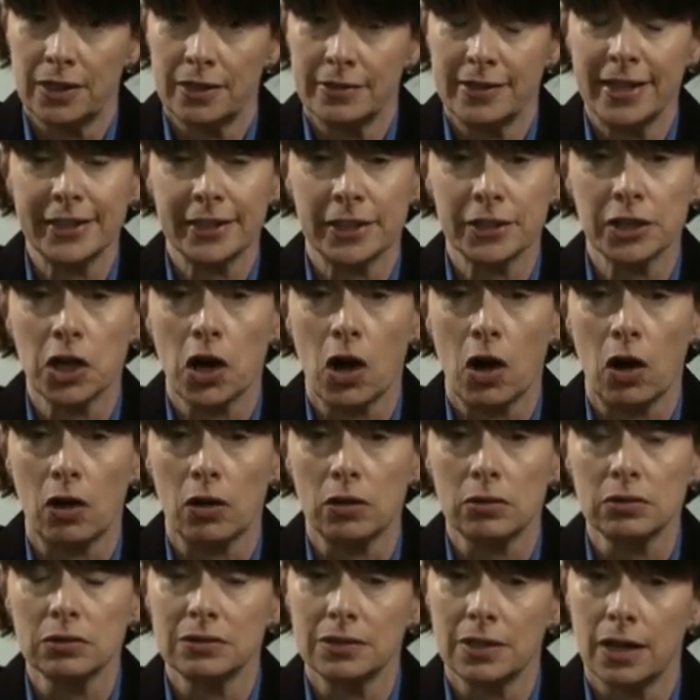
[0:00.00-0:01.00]
they can
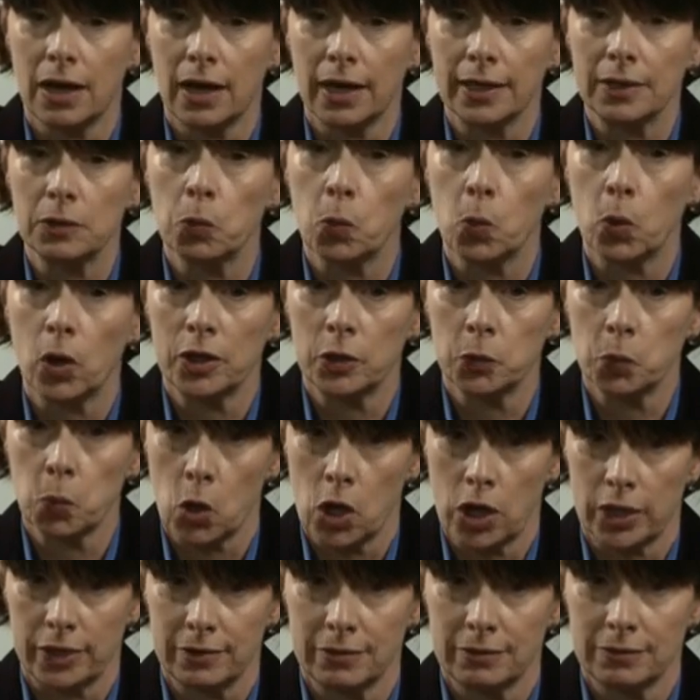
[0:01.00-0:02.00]
call
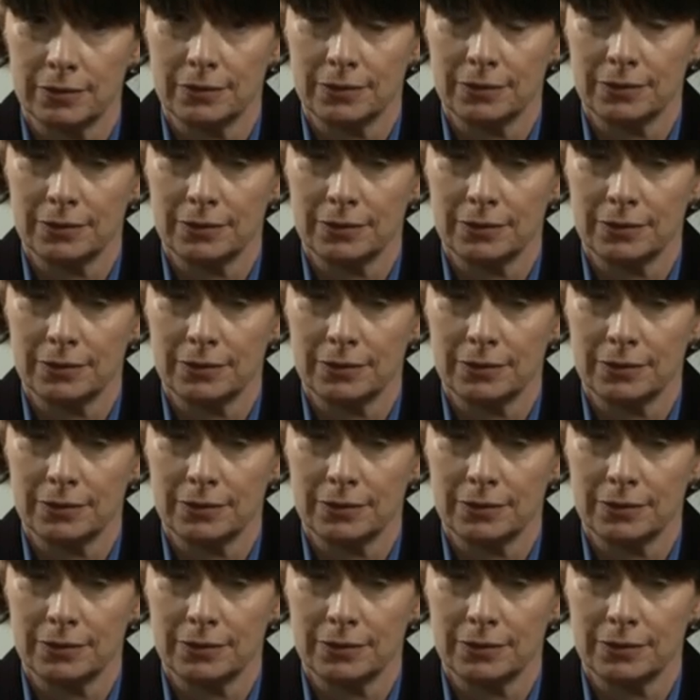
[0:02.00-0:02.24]
911.